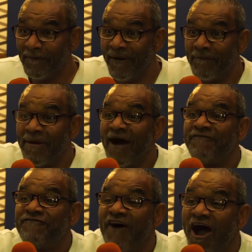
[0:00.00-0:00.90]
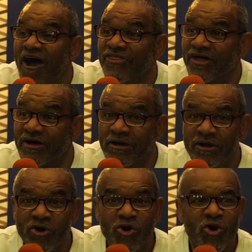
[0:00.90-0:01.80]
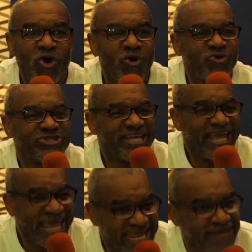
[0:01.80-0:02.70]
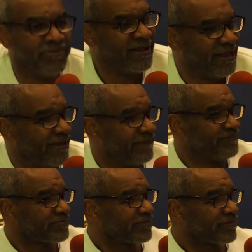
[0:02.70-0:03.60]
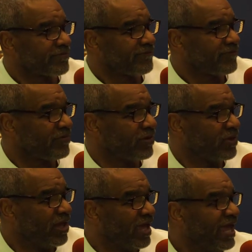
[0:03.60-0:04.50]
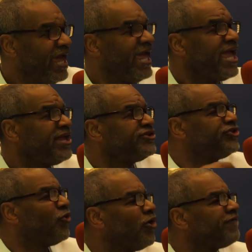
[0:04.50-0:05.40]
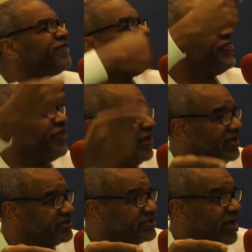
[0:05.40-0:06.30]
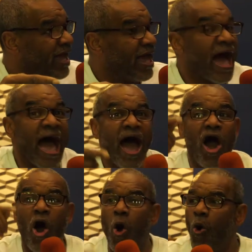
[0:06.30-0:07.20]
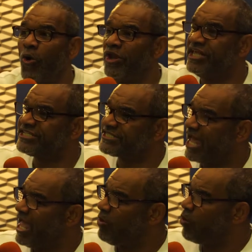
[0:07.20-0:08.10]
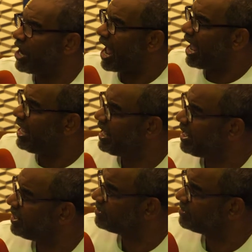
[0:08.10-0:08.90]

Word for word: But my Father who's in me, he doeth the things. I only say what I hear